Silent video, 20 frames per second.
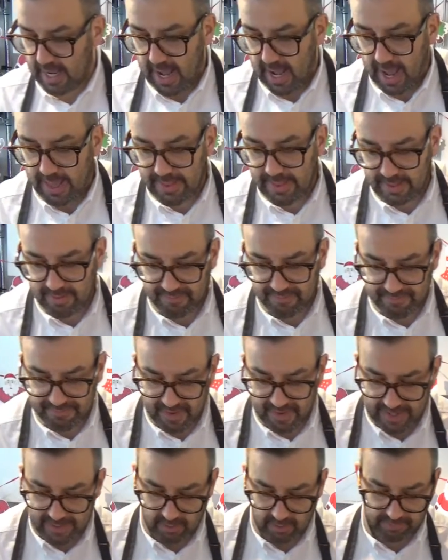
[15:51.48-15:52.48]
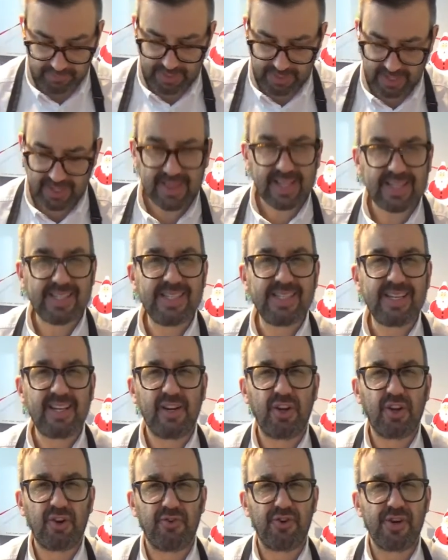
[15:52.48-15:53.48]
and then the final thing, this is going
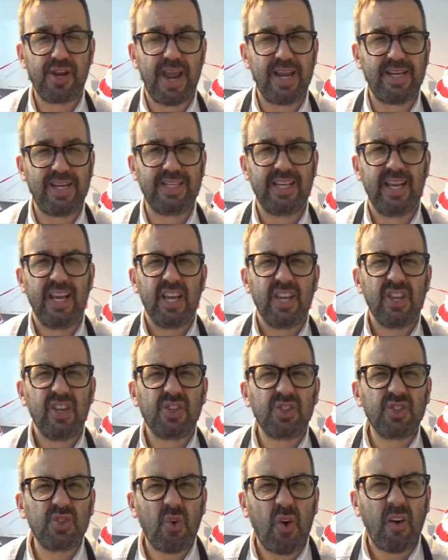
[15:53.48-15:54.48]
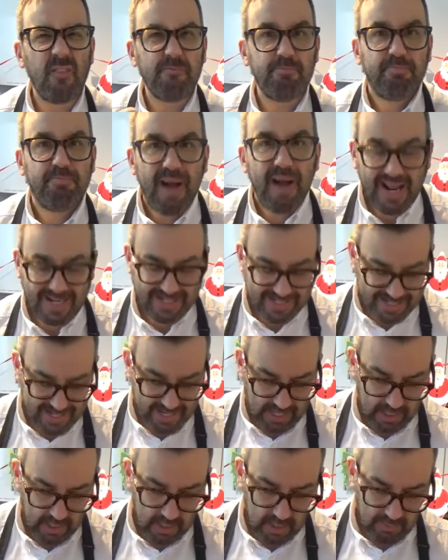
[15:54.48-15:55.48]
to create your sort of batter
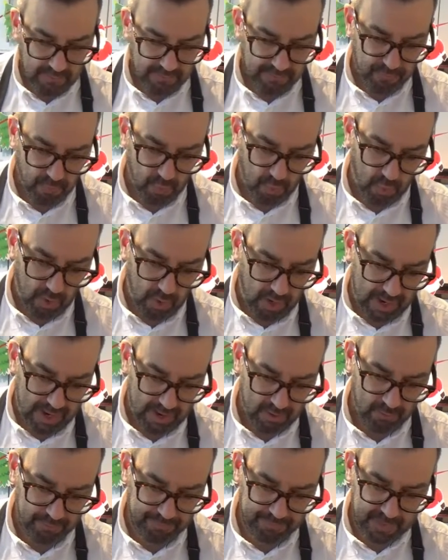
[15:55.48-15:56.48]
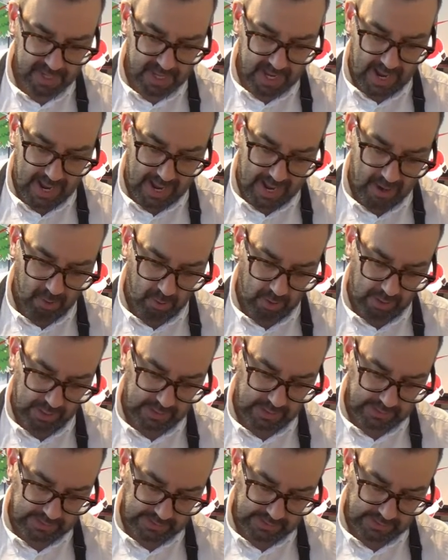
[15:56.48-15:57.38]
for our